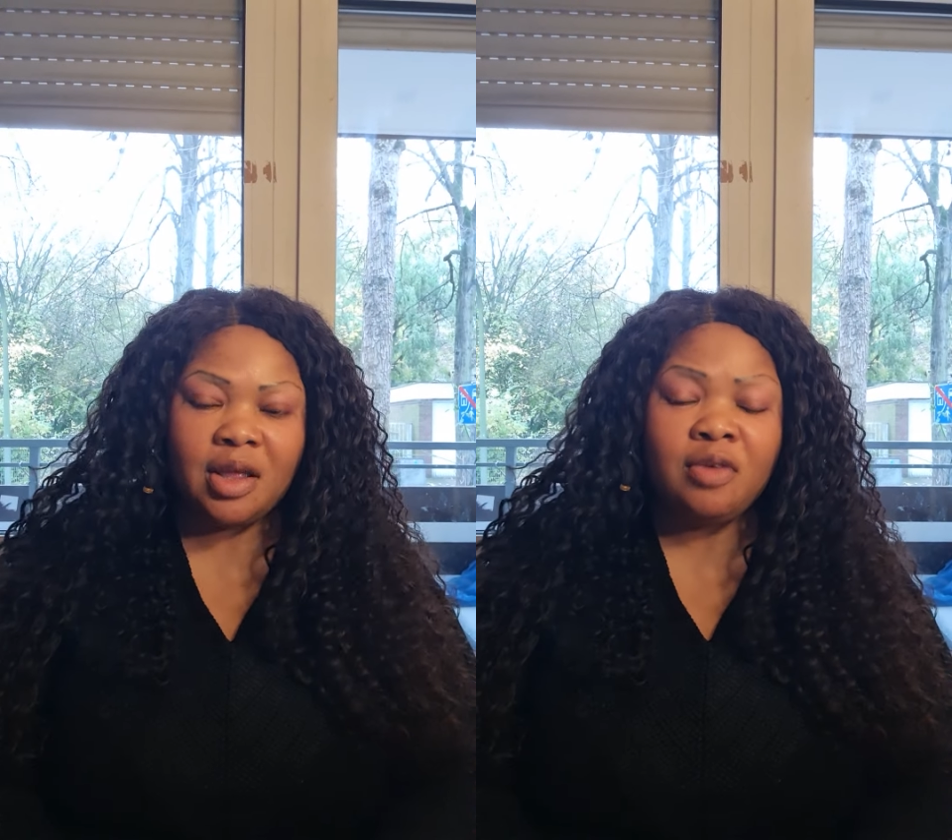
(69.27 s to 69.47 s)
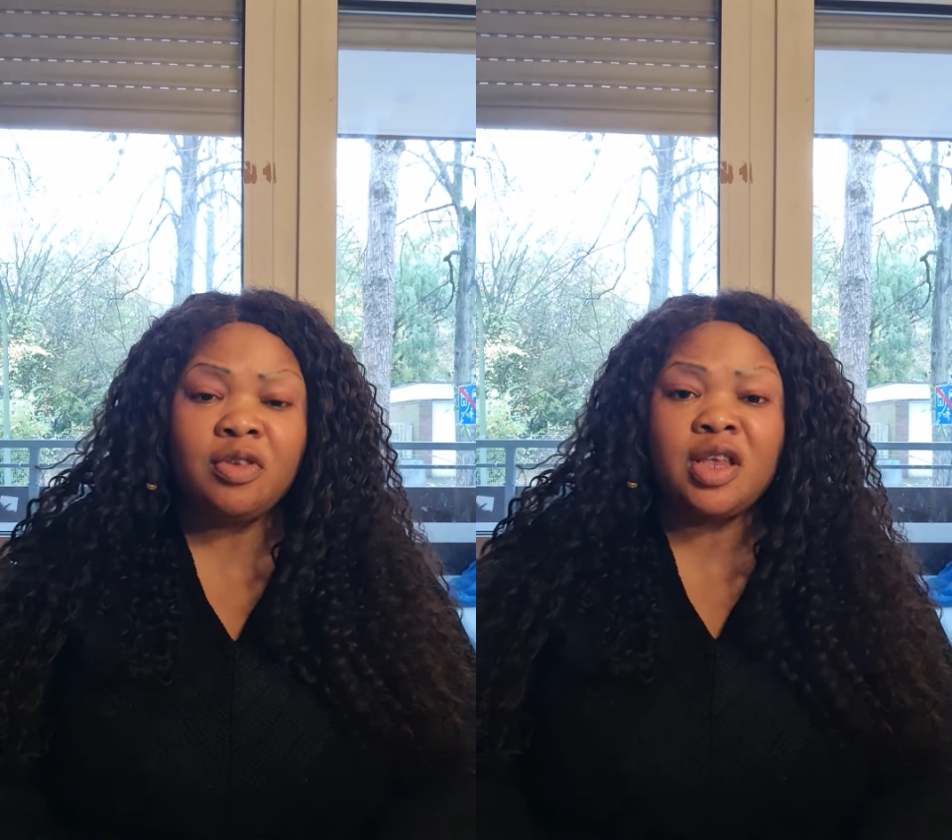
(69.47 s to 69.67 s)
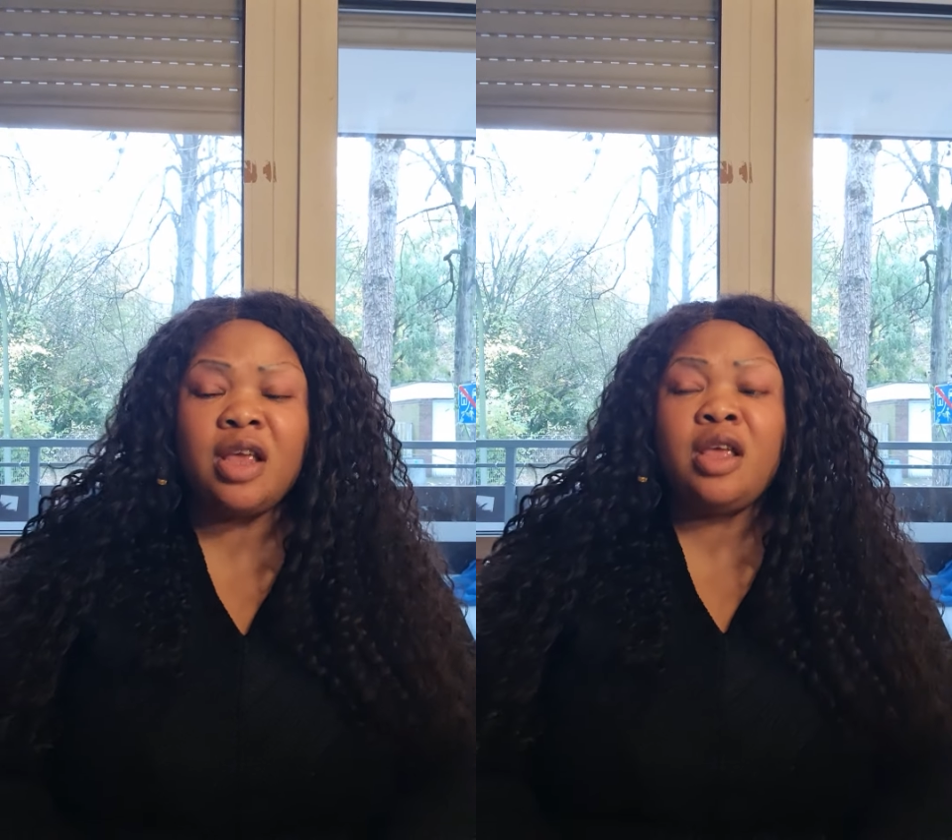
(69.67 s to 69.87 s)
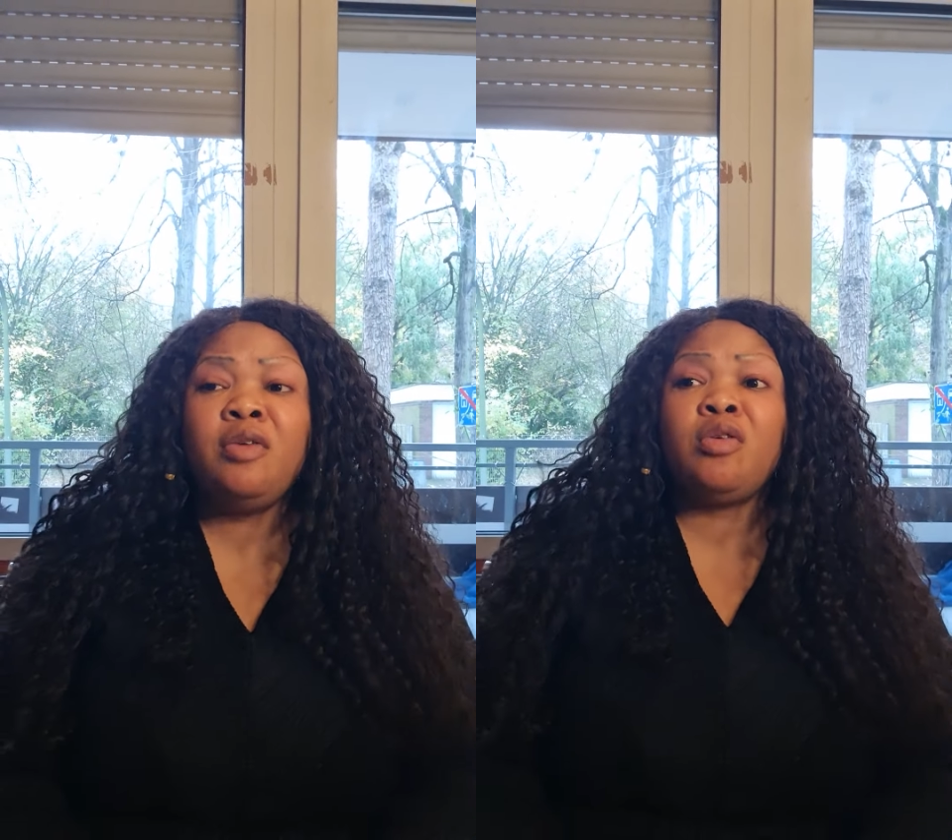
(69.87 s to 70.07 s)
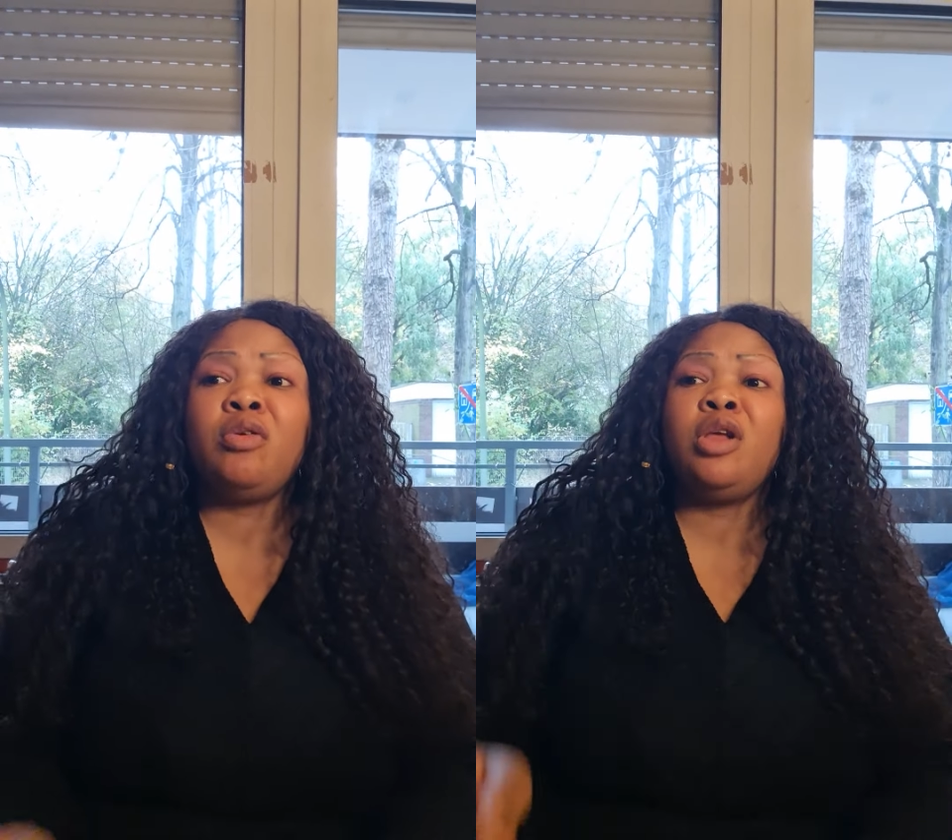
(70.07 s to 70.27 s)
You say,
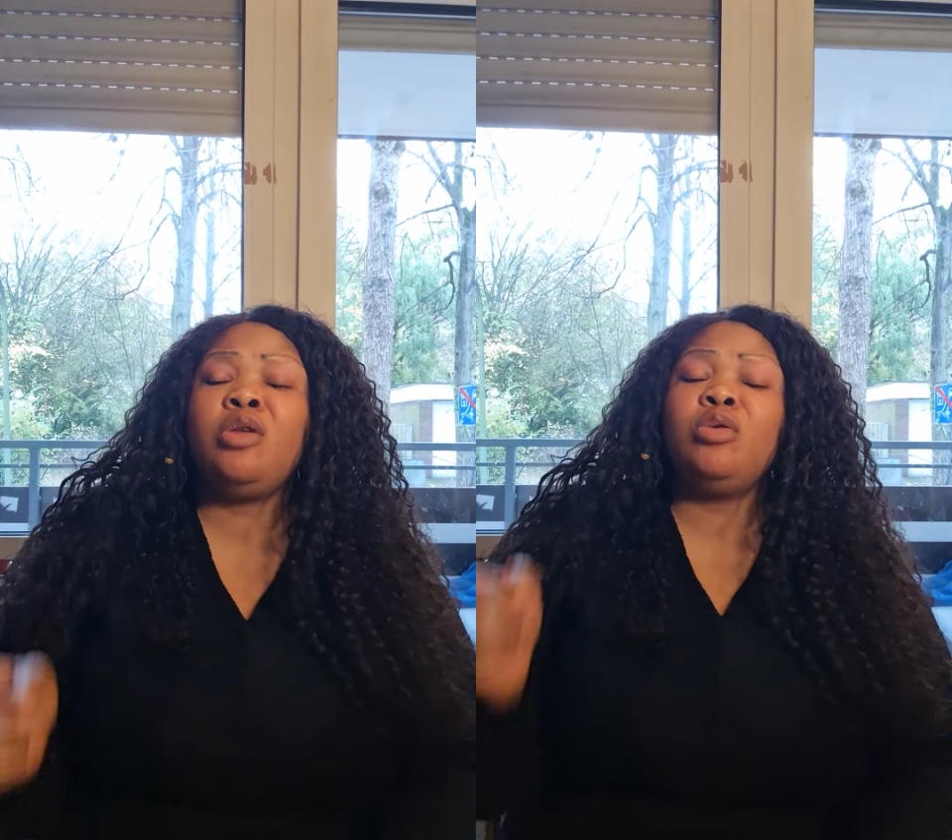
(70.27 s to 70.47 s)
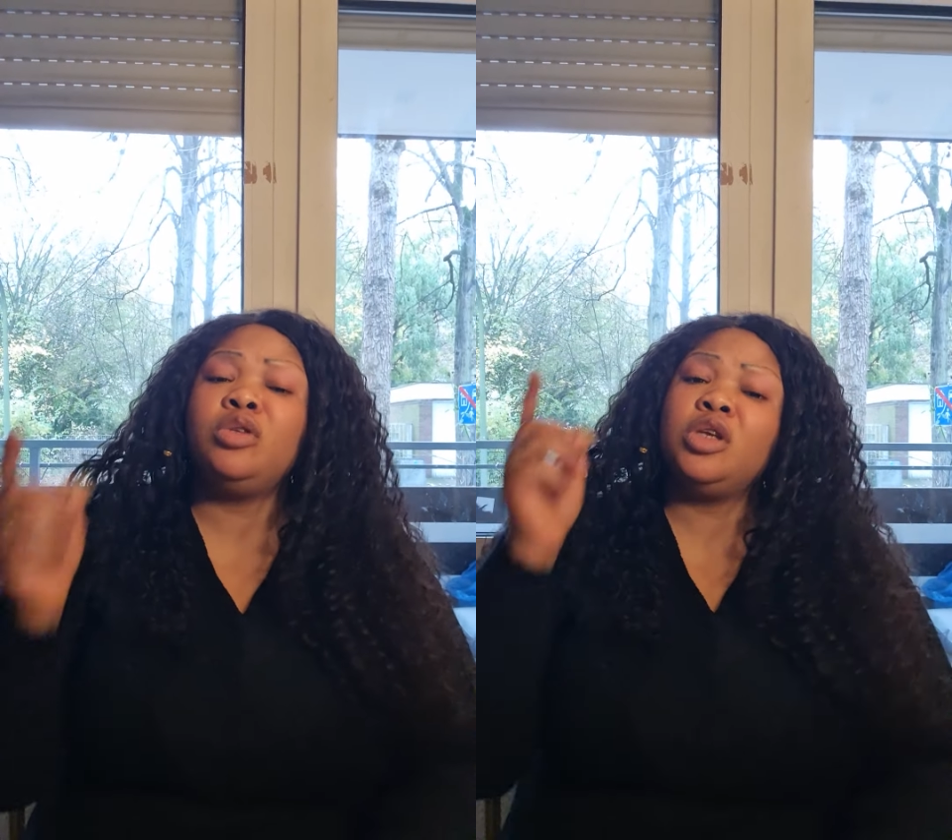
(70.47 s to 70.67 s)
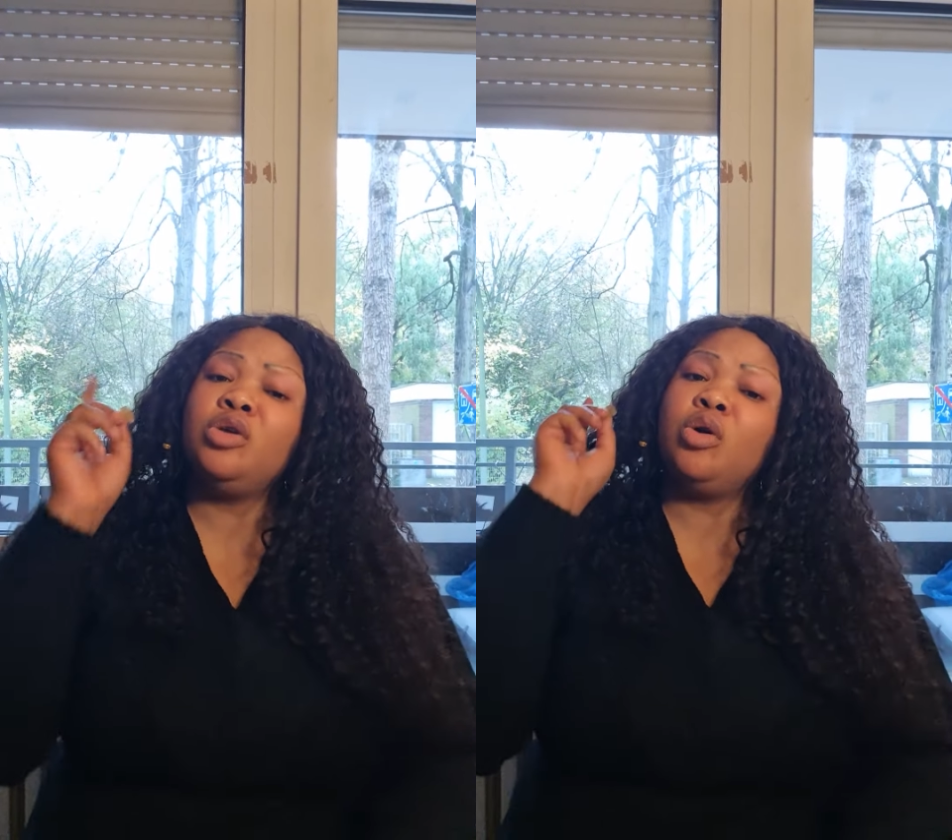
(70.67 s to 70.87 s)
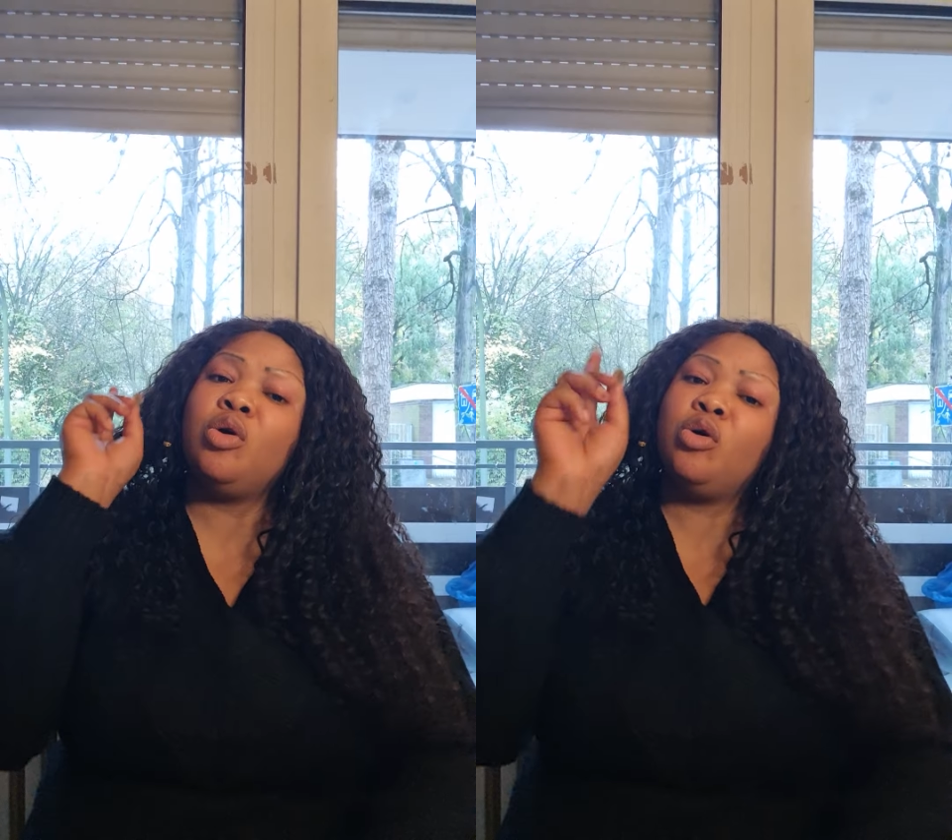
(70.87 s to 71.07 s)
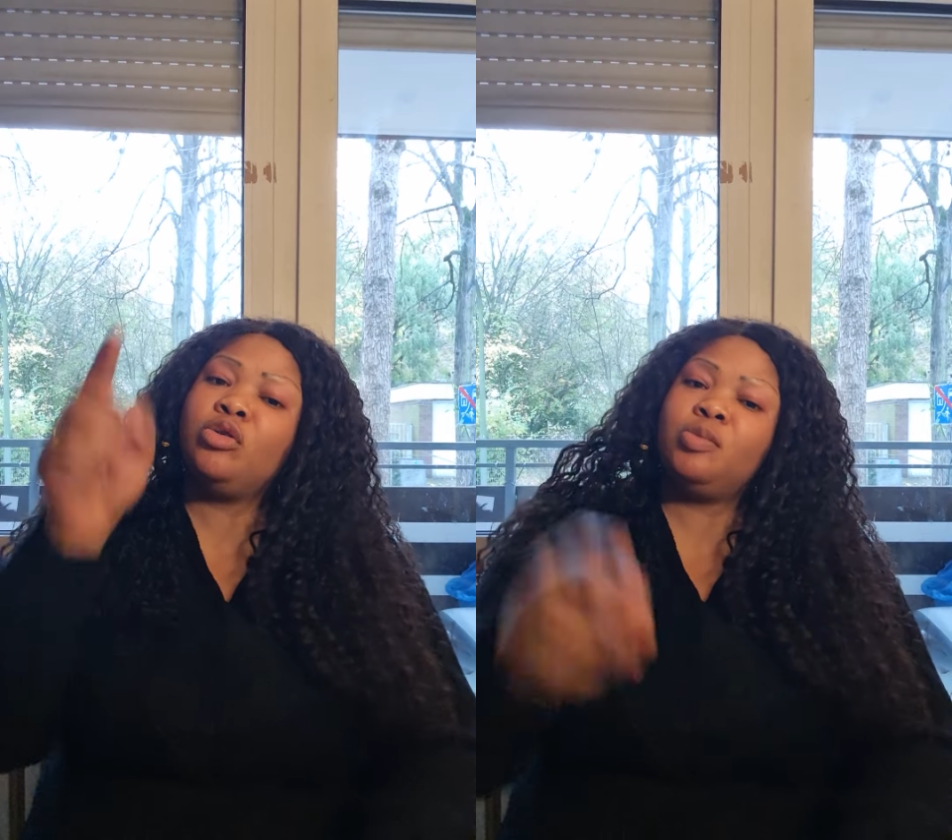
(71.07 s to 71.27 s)
including your
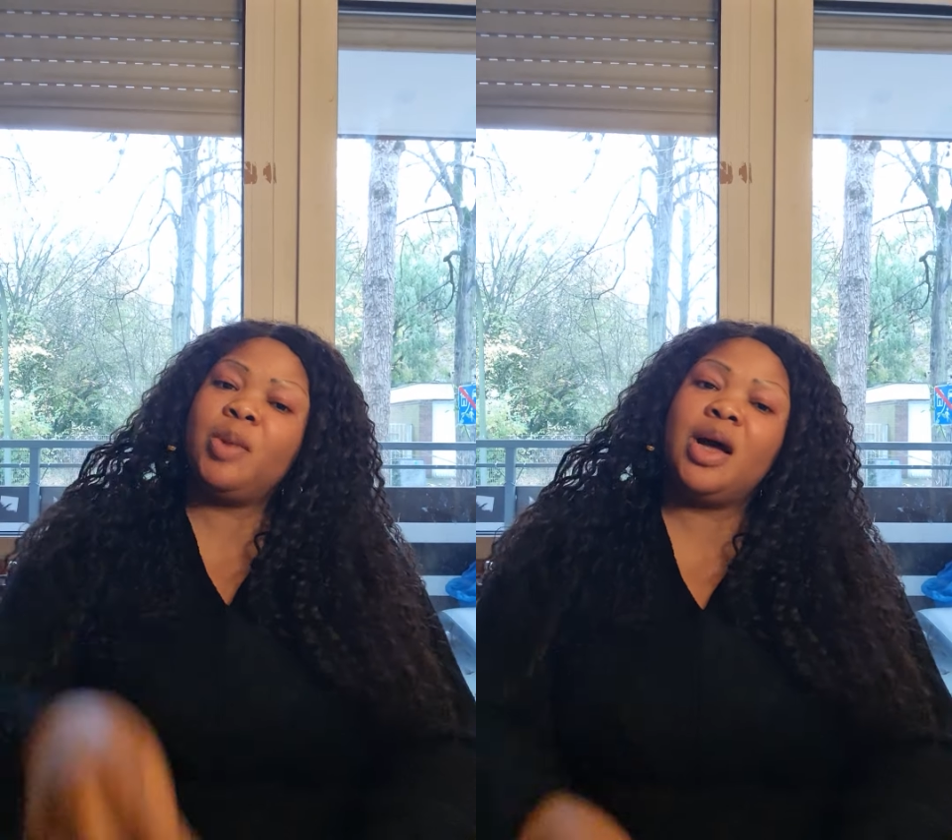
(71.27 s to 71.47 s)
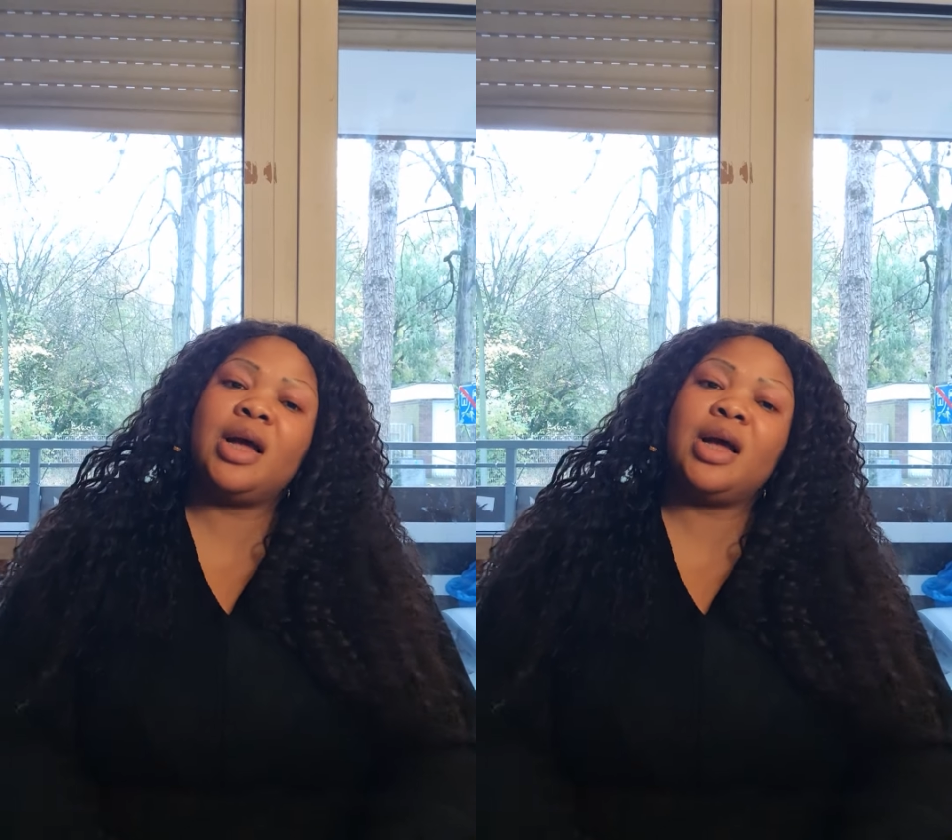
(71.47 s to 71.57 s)
husband,